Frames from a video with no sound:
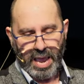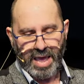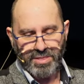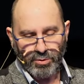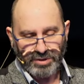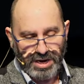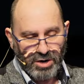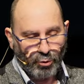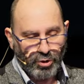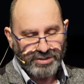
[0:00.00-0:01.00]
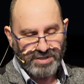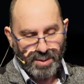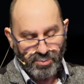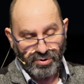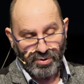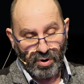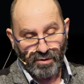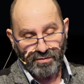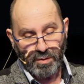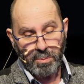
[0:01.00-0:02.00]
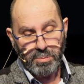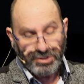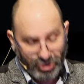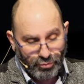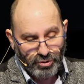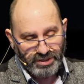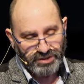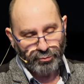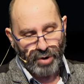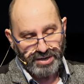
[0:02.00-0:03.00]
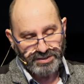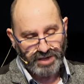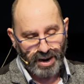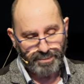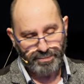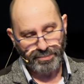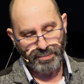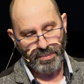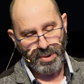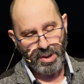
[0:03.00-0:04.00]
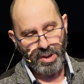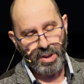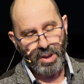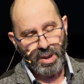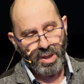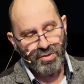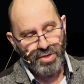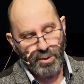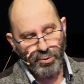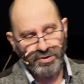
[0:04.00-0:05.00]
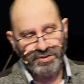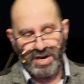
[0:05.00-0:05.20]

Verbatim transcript: And there was increased number of missionaries raised up. There was